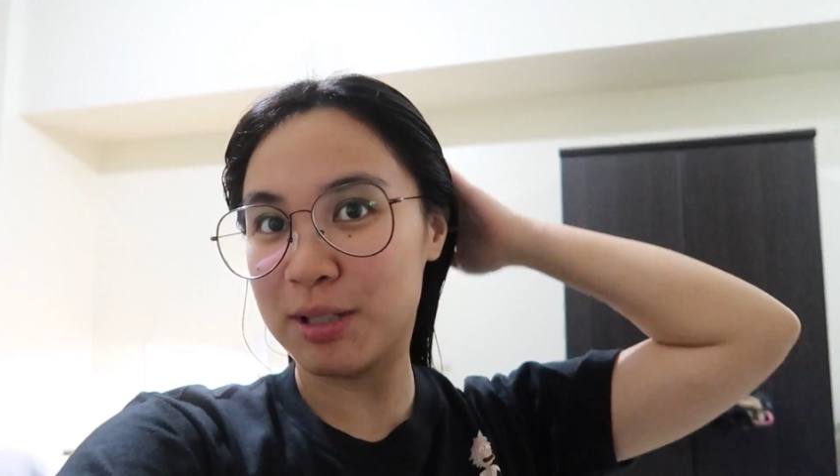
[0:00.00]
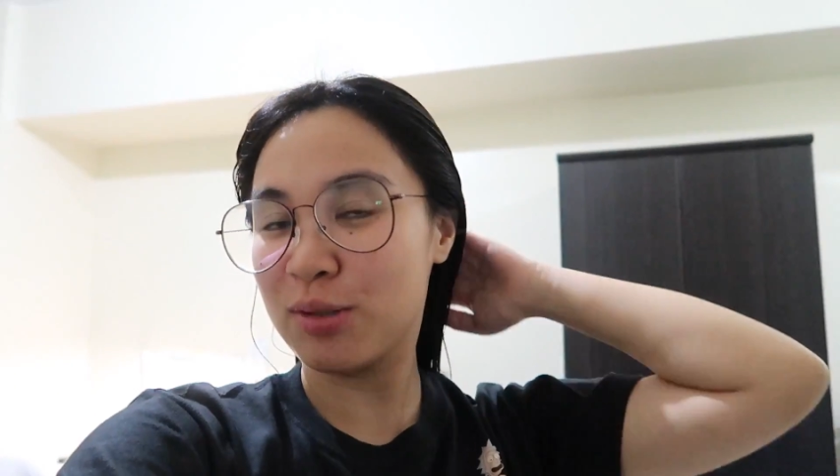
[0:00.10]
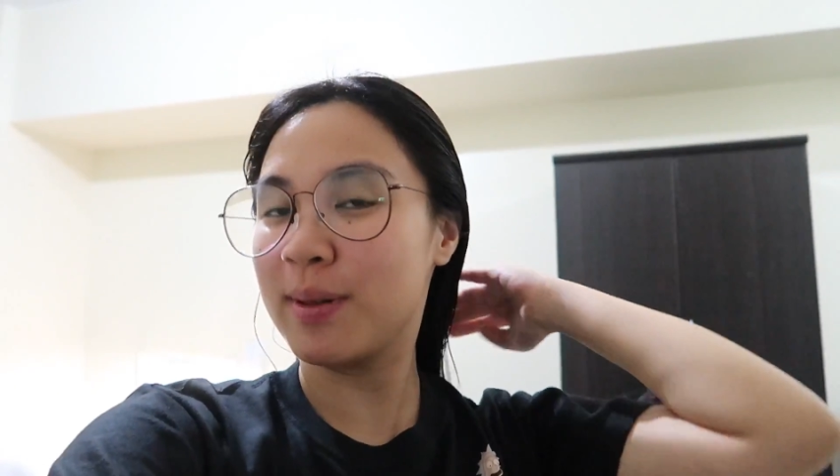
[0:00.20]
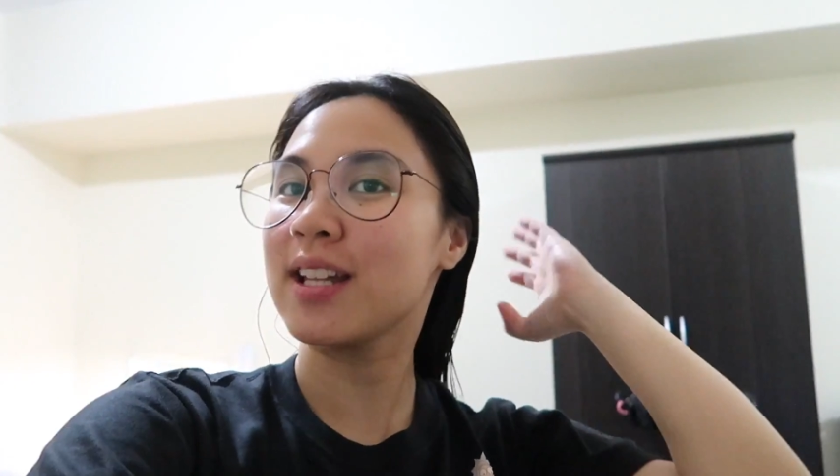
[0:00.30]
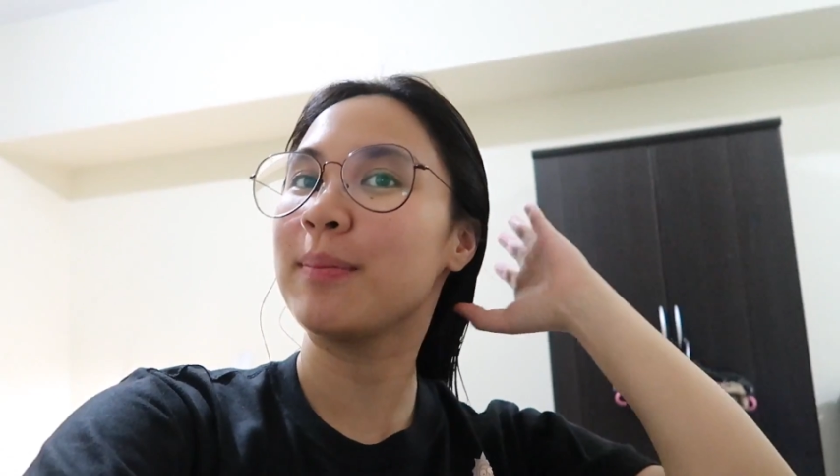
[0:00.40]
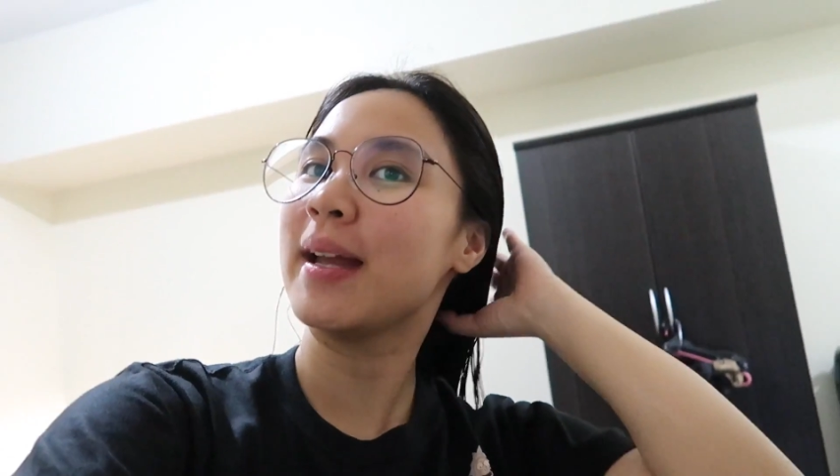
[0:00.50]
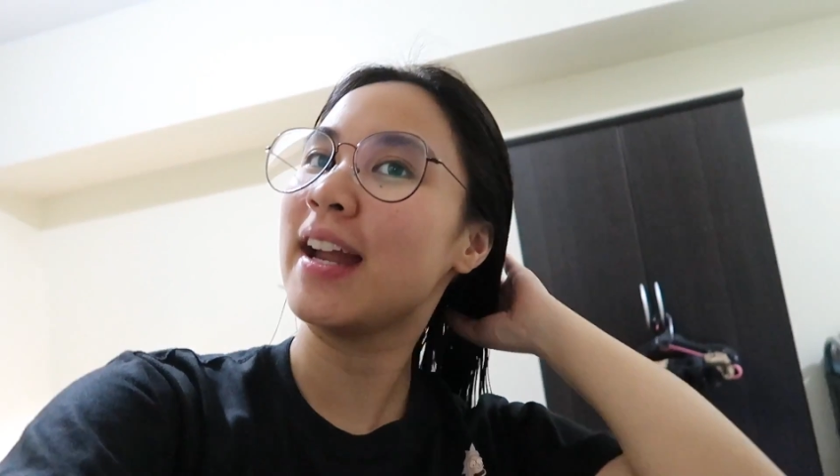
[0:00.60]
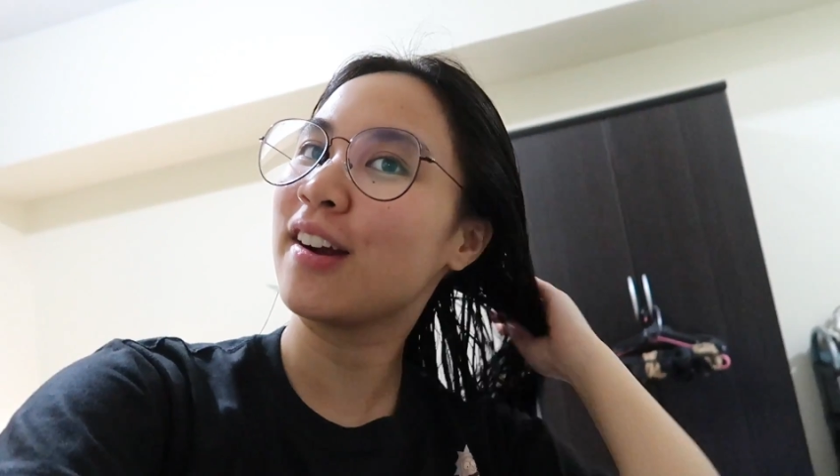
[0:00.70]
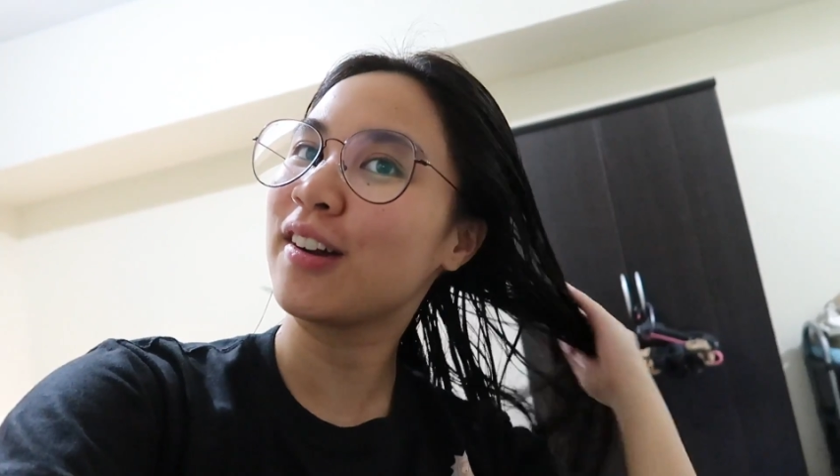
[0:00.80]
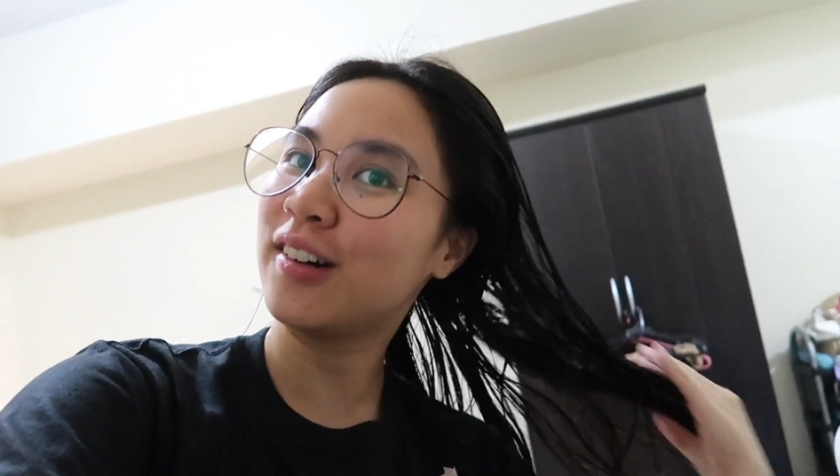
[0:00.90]
Medyo basa pa
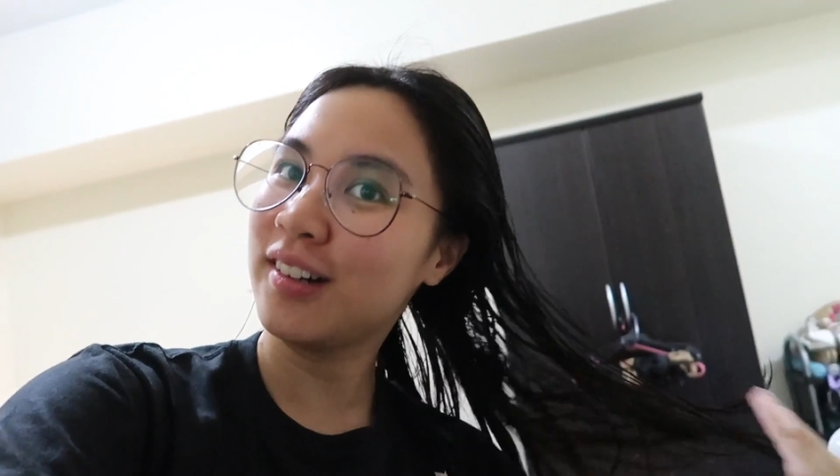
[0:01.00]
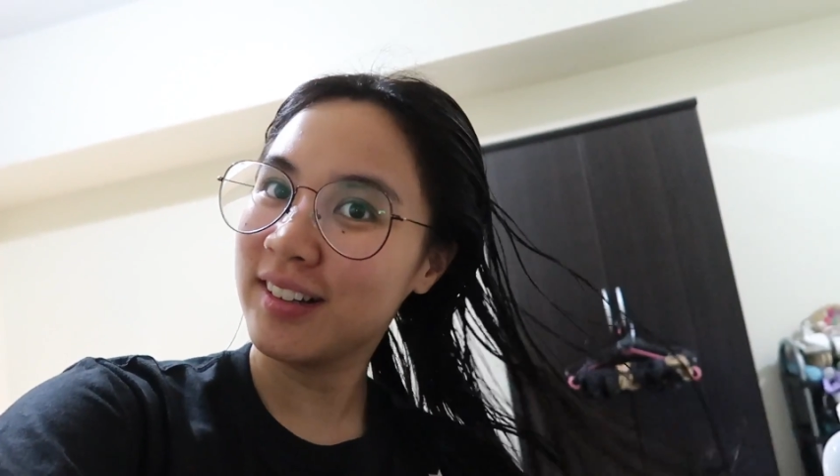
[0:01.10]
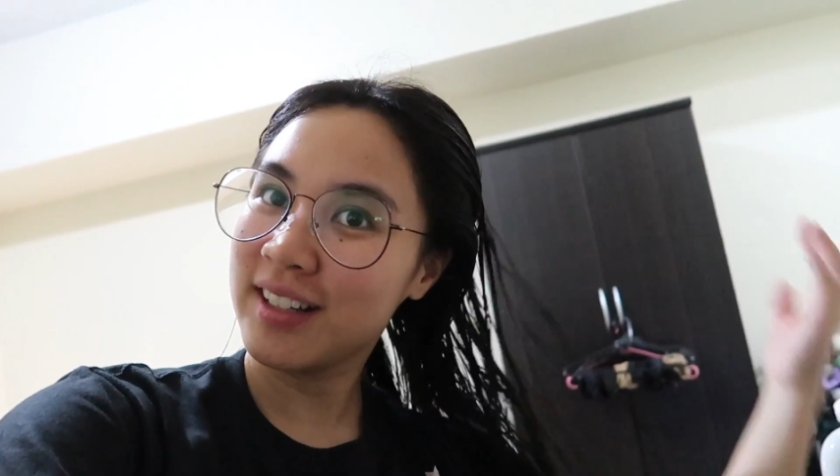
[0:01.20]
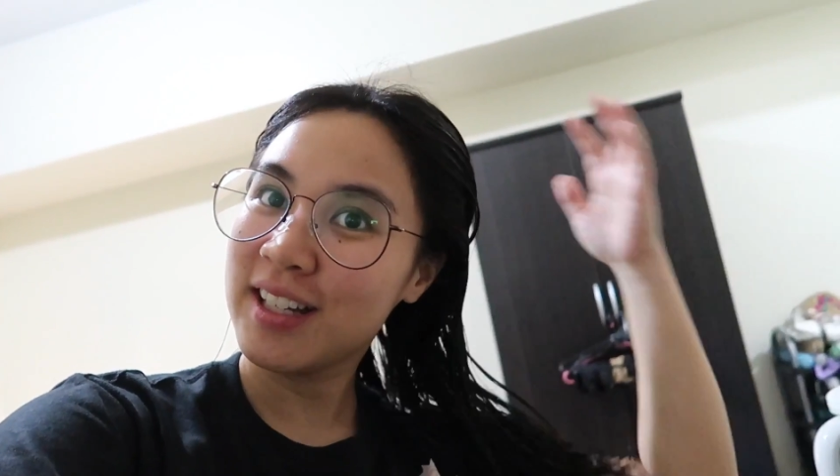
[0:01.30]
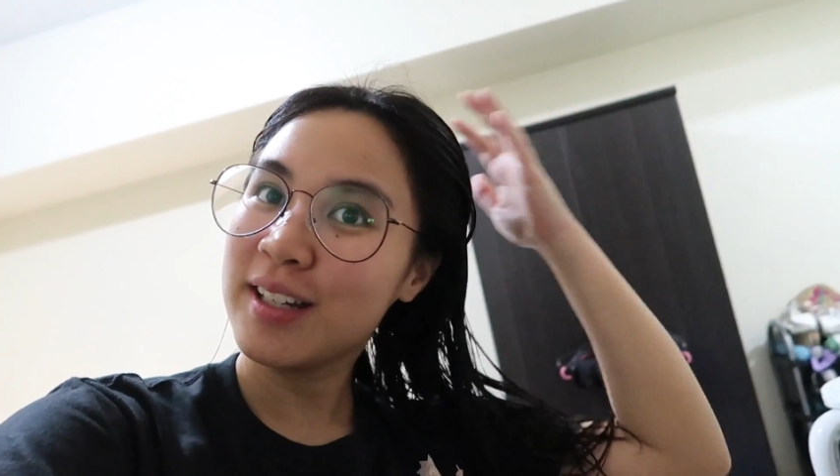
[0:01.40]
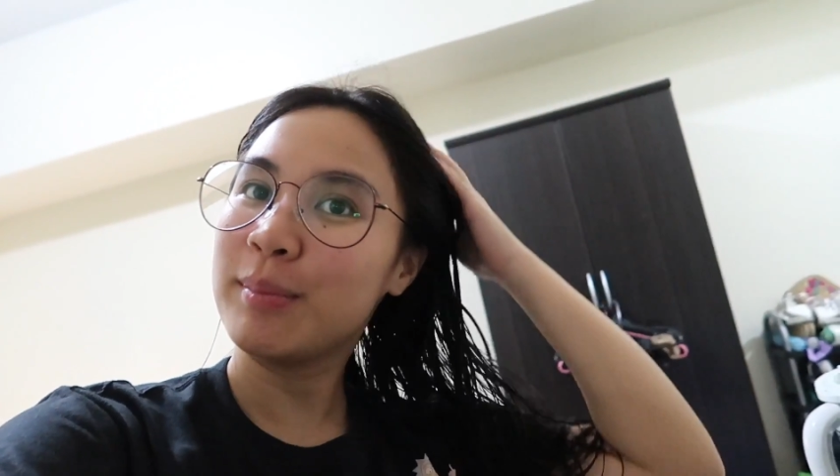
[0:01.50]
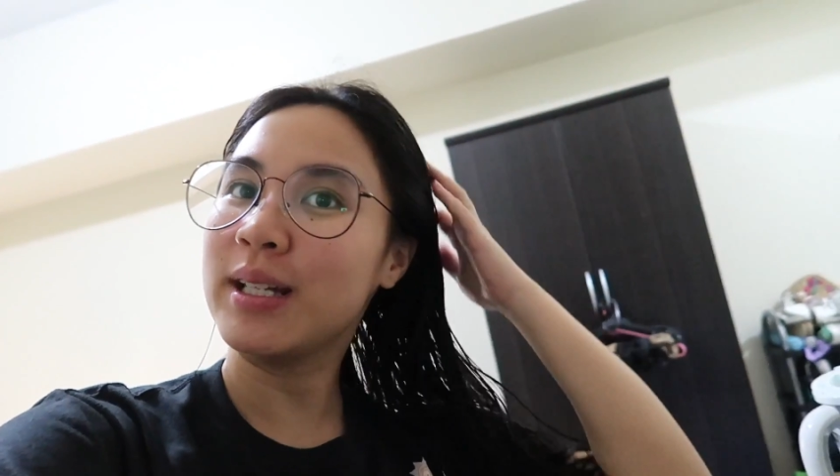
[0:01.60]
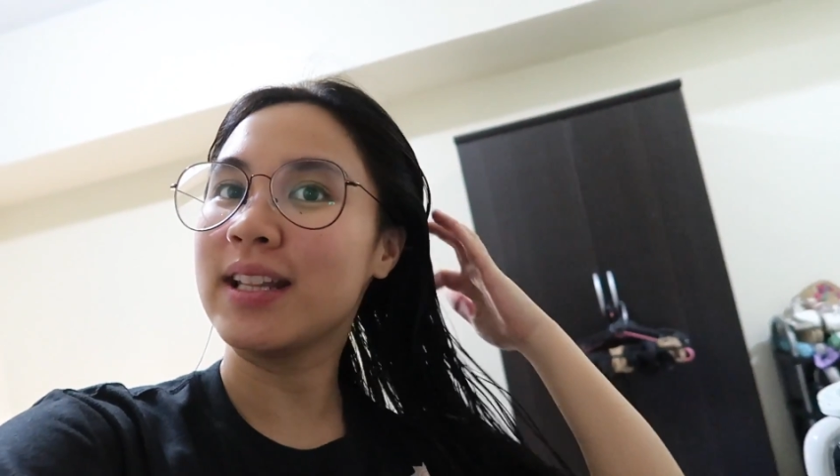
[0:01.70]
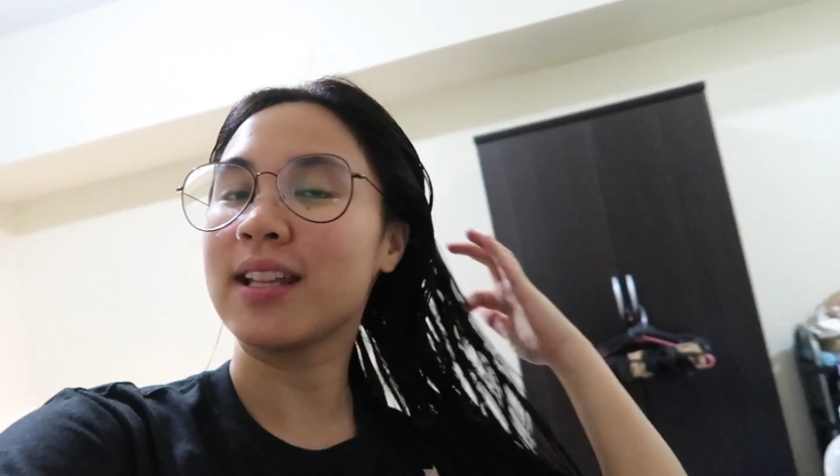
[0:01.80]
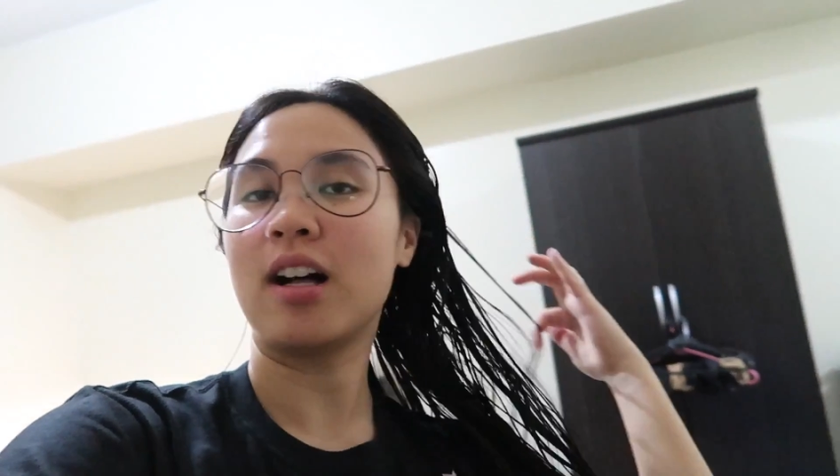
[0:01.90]
hair ko,
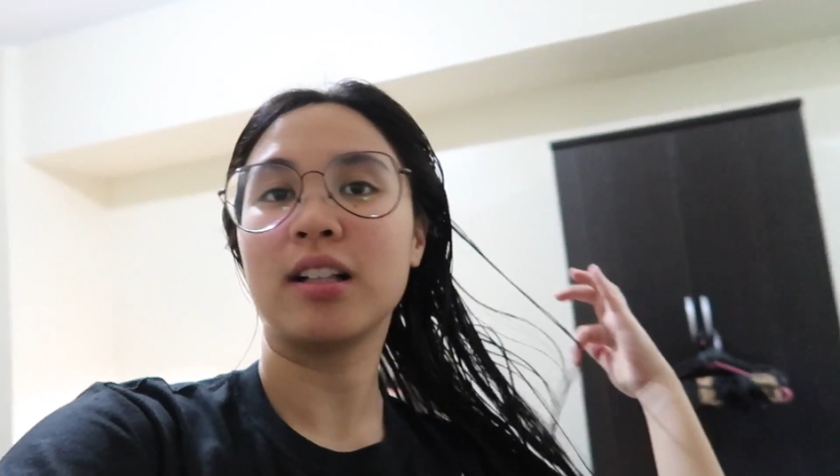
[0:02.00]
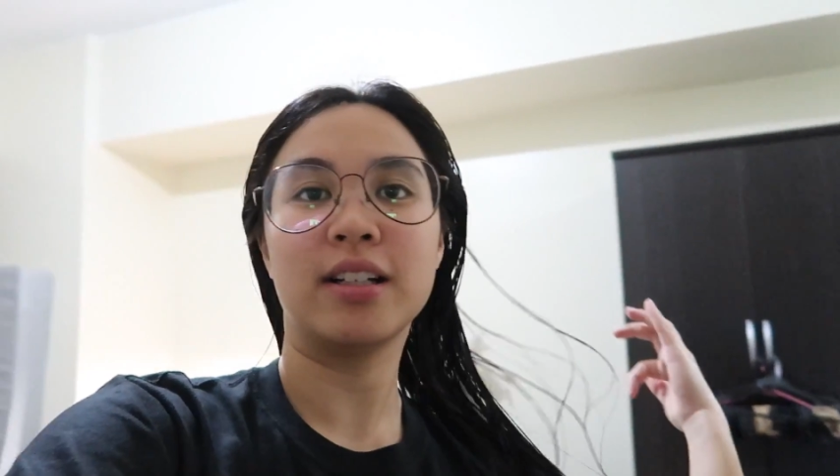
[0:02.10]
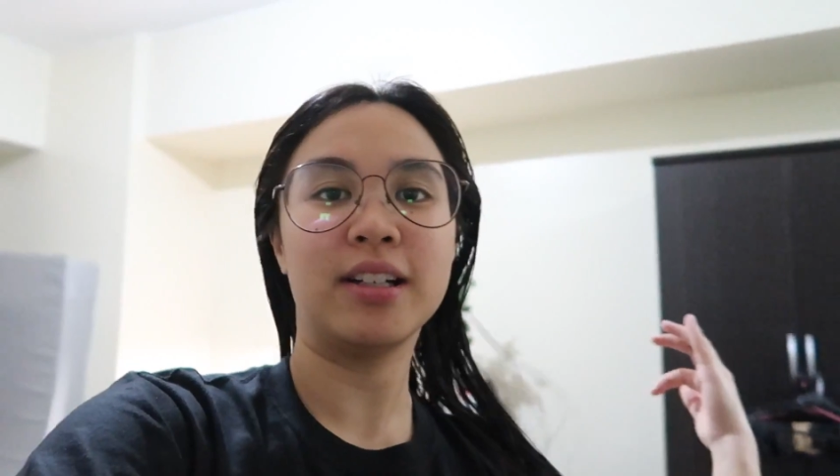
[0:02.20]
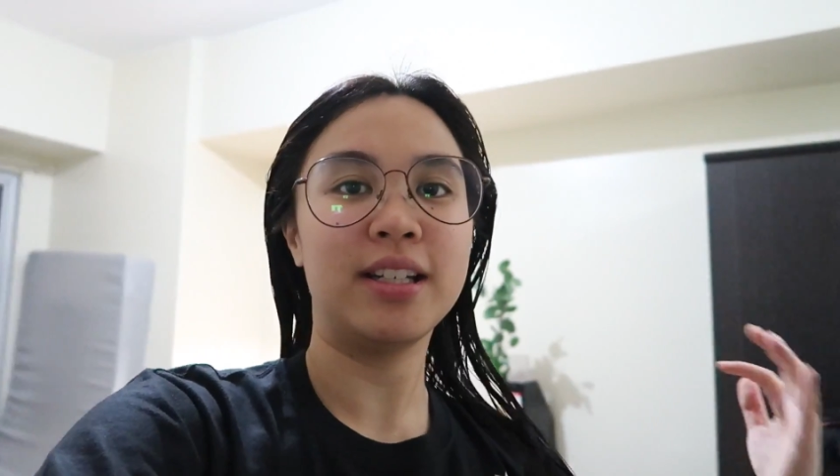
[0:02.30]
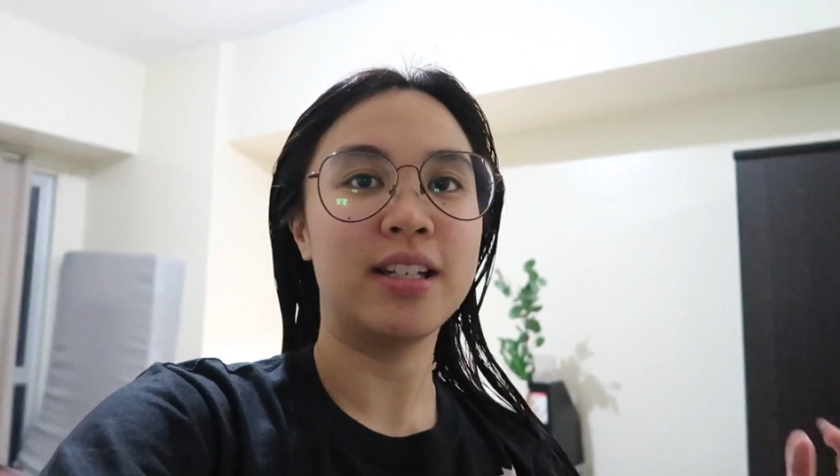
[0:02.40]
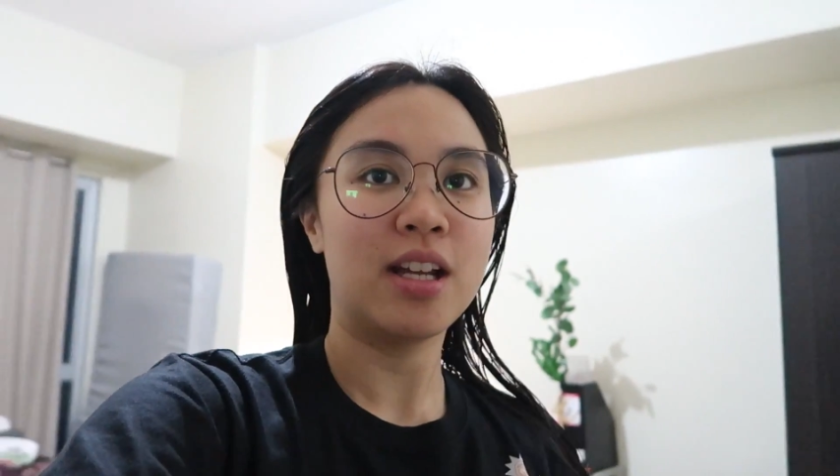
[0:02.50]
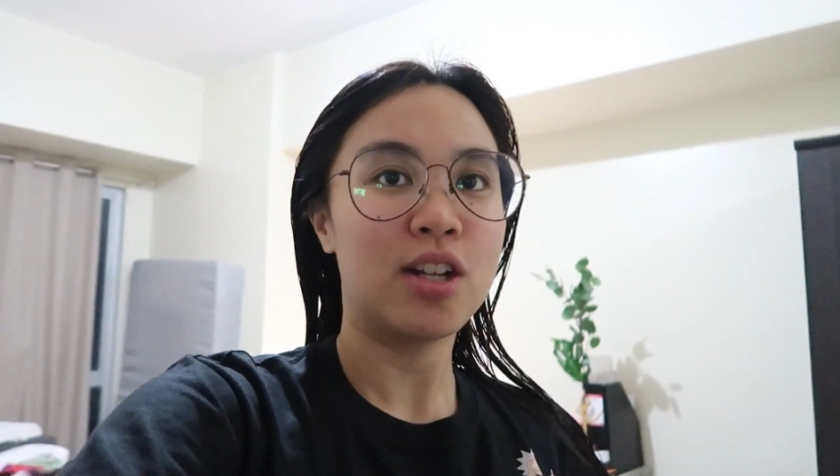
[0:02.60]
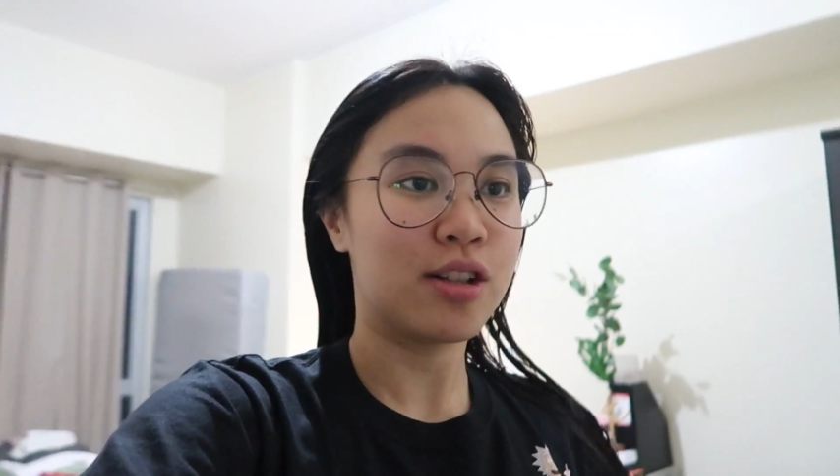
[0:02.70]
but it's all good.